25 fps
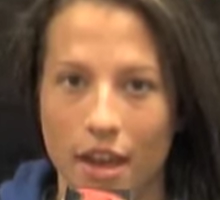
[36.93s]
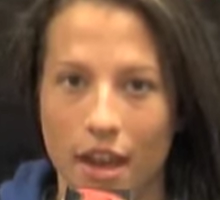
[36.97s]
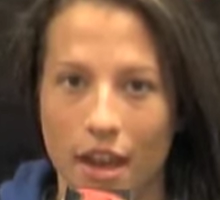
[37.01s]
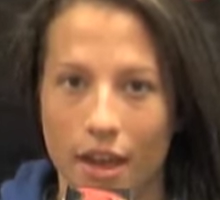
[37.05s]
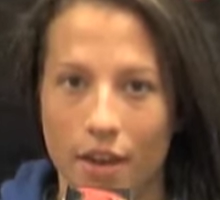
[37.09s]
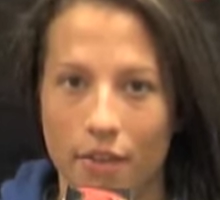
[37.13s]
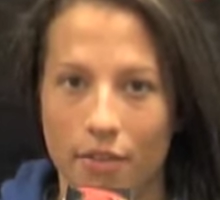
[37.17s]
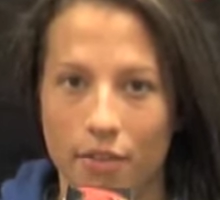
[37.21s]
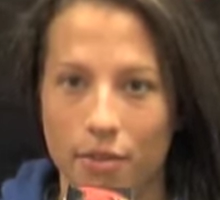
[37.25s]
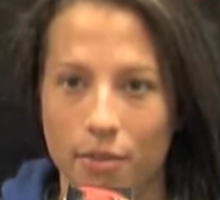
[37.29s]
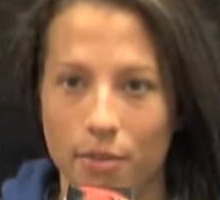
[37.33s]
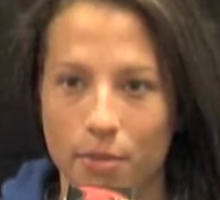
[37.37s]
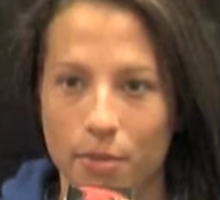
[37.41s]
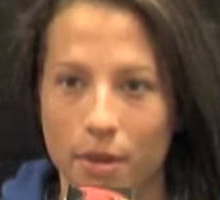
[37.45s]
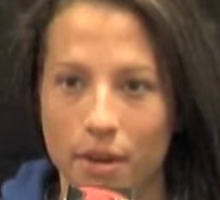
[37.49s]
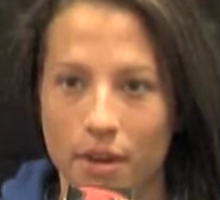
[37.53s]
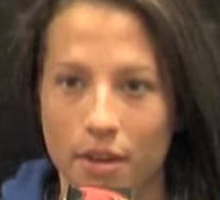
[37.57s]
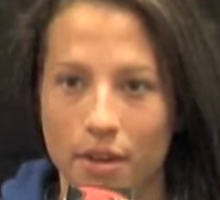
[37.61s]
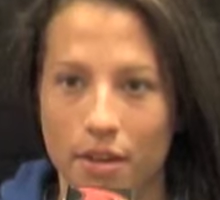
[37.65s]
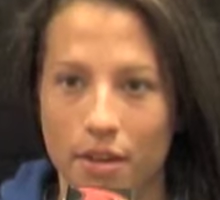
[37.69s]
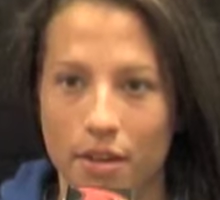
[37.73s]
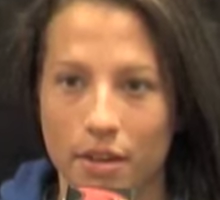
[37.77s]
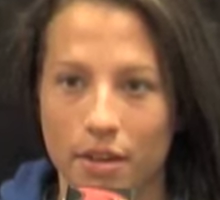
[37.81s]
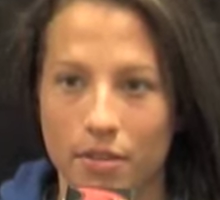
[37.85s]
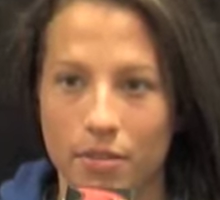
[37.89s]

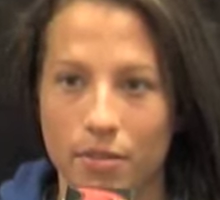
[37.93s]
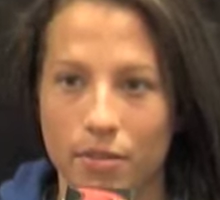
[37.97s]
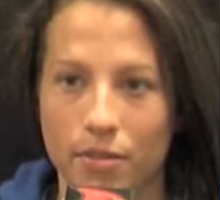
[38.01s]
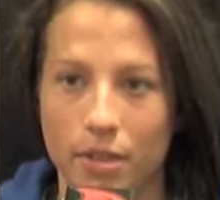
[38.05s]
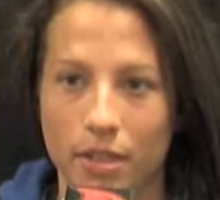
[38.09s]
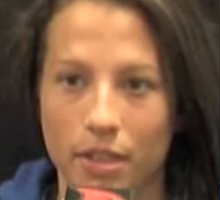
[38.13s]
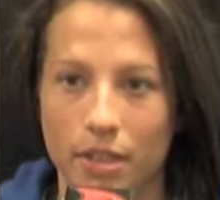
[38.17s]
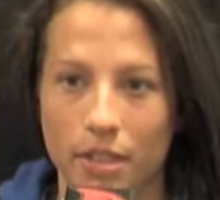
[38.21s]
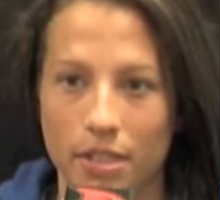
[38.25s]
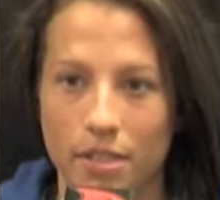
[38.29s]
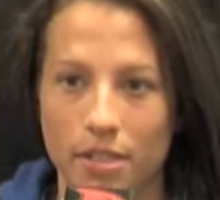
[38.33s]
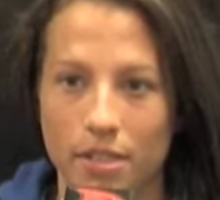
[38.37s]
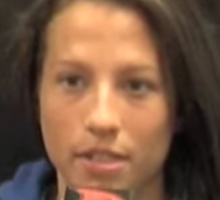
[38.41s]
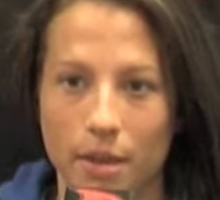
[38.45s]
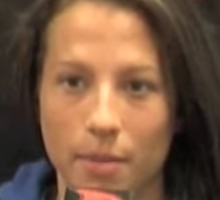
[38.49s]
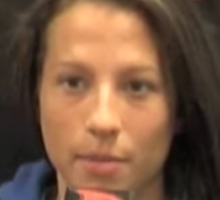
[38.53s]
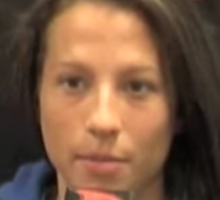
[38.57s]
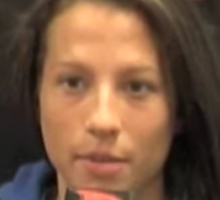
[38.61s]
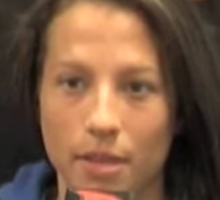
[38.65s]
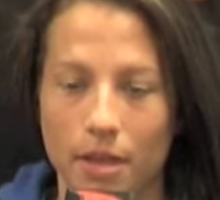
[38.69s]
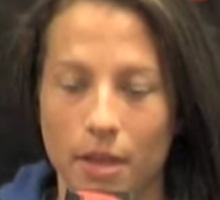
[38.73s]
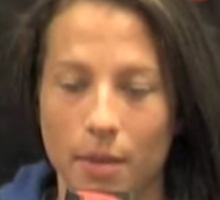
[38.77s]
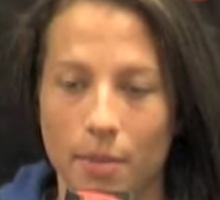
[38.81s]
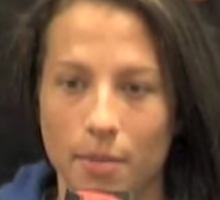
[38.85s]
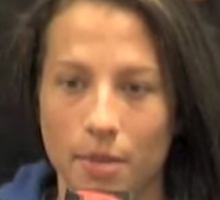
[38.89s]
everyone really
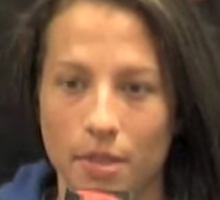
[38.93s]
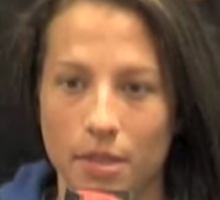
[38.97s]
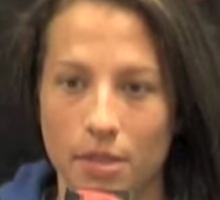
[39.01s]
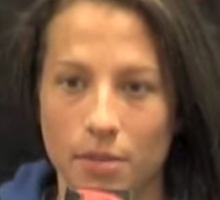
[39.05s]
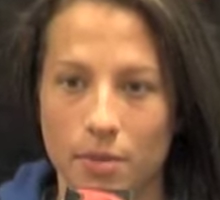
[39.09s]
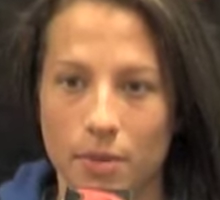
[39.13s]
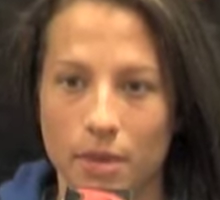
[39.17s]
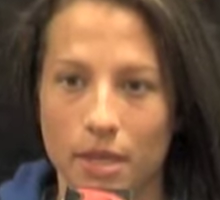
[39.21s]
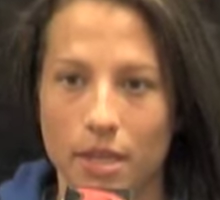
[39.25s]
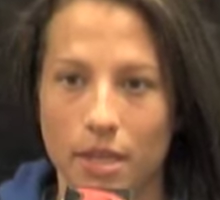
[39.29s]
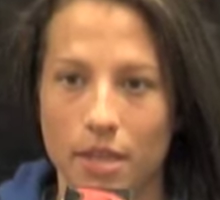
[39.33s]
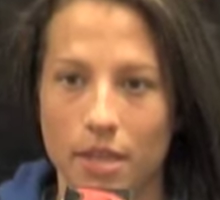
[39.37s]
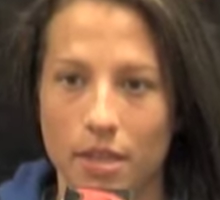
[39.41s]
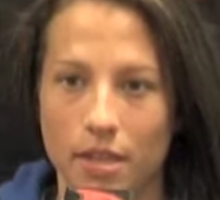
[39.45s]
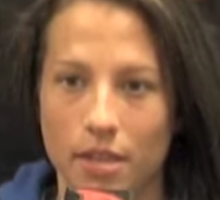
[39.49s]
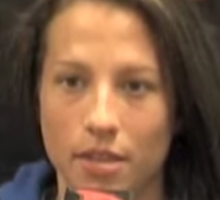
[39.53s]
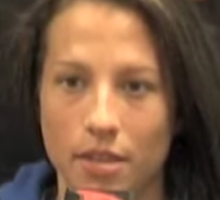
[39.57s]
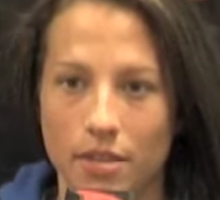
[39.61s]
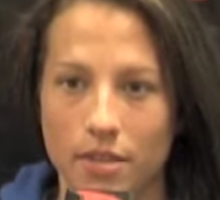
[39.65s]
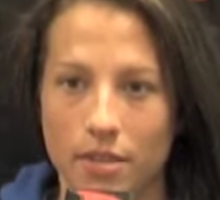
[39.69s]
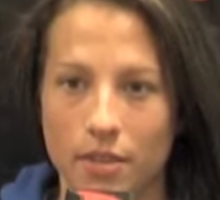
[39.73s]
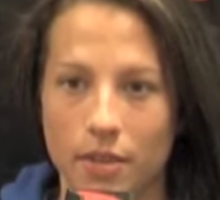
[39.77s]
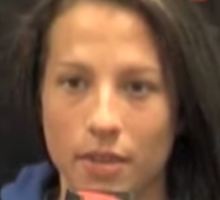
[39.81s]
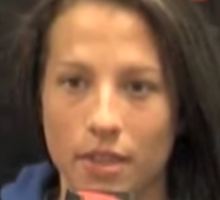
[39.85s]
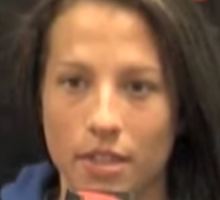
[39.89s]
stepped it up this week, and
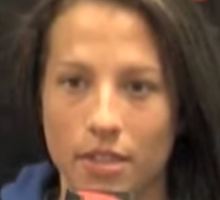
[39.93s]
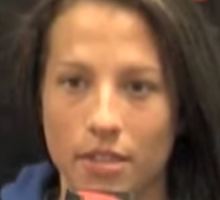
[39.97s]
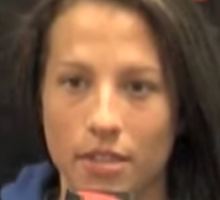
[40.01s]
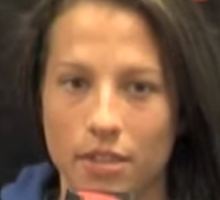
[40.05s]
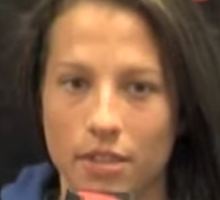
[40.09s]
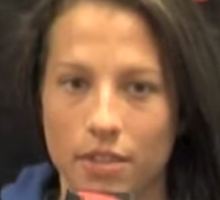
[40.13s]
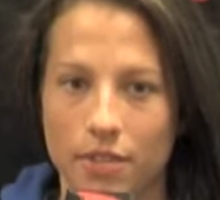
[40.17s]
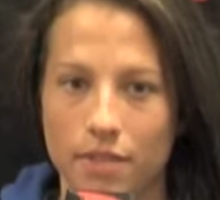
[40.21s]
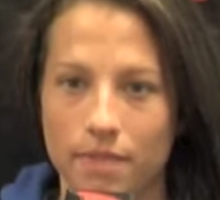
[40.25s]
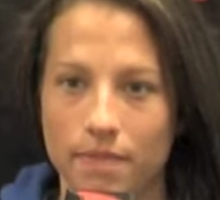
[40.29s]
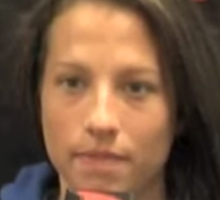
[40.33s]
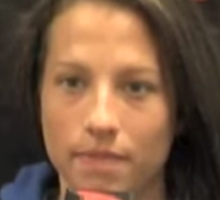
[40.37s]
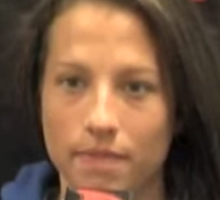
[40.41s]
so that's good.